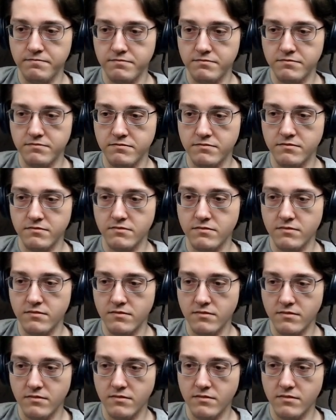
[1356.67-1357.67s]

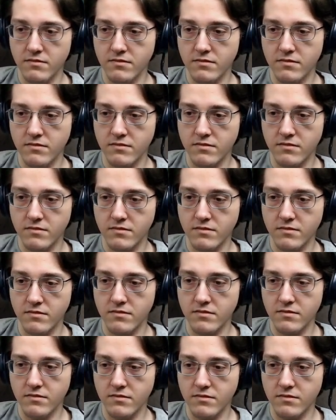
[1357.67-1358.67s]

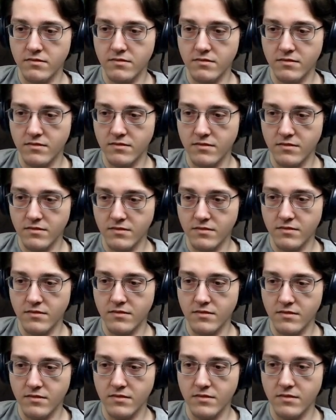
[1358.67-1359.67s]

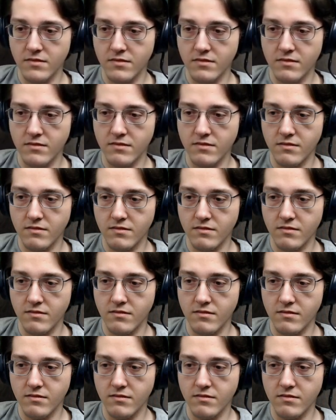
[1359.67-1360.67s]

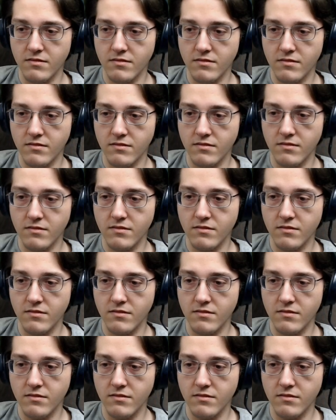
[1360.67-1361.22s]
[no speech]